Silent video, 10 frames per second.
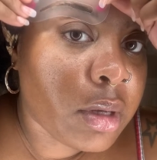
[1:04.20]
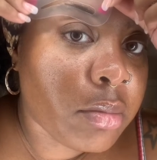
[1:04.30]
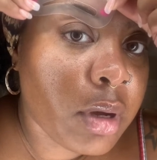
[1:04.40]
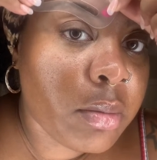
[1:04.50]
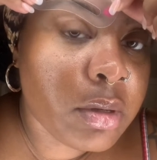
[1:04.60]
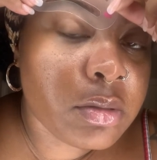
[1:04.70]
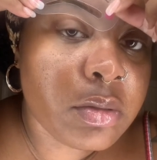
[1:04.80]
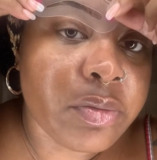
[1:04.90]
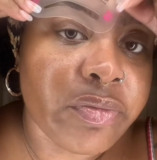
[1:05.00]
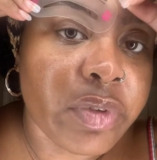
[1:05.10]
My eyebrows don't
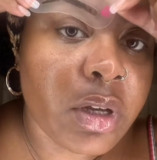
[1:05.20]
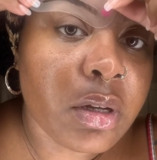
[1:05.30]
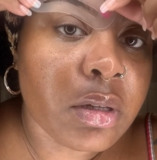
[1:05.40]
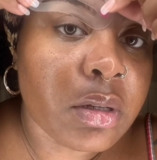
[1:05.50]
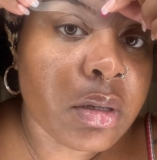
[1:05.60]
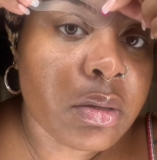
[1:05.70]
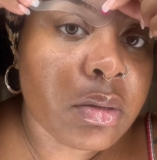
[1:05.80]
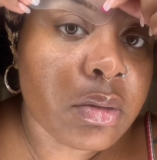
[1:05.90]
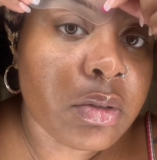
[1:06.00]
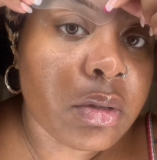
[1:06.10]
even fit in the
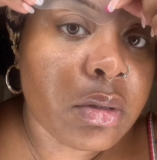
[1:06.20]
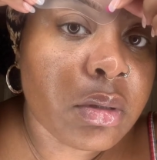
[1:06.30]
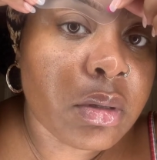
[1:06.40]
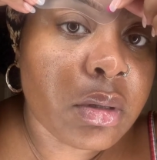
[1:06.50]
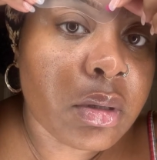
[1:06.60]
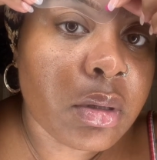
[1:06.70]
stencil. Jesus.